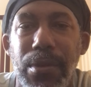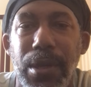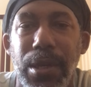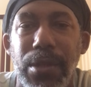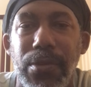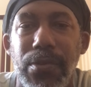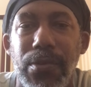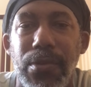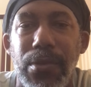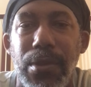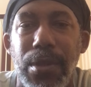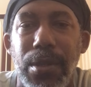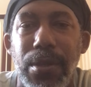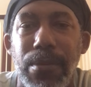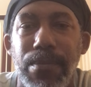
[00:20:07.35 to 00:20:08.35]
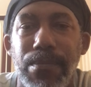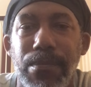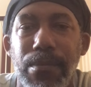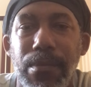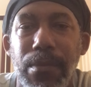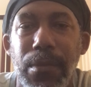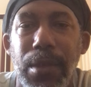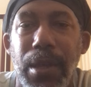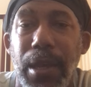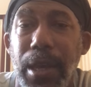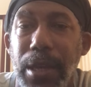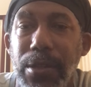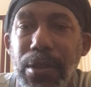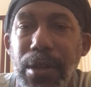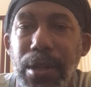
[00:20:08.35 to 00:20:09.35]
guys
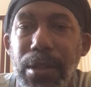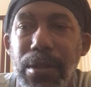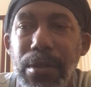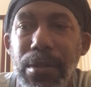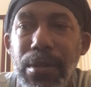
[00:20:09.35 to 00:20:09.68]
act on it.